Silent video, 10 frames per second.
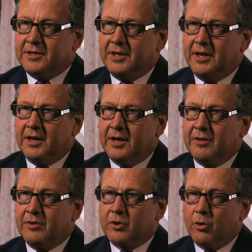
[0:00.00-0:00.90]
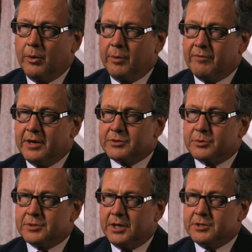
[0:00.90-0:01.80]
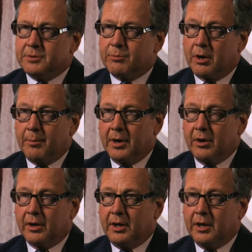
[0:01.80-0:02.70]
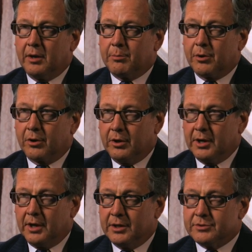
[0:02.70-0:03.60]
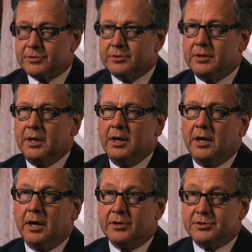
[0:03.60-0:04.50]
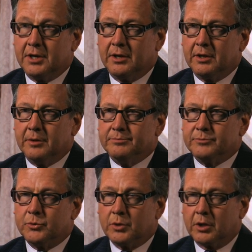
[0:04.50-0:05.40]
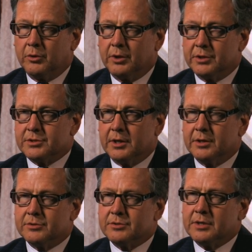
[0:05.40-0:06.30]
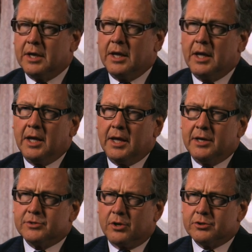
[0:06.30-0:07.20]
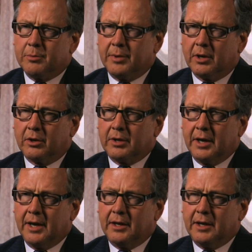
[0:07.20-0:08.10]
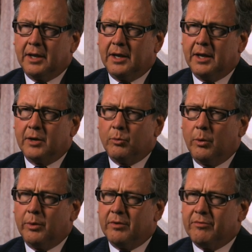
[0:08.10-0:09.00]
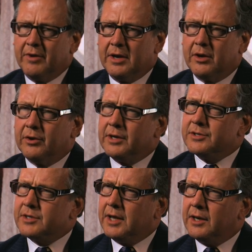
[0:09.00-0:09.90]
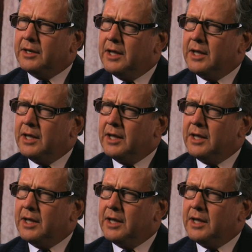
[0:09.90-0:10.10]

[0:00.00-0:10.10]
the, uh, the coronary revascularization, primarily uh, percutaneous uh, stenting, drug-eluting stents, has also been looked at. And what we have found is that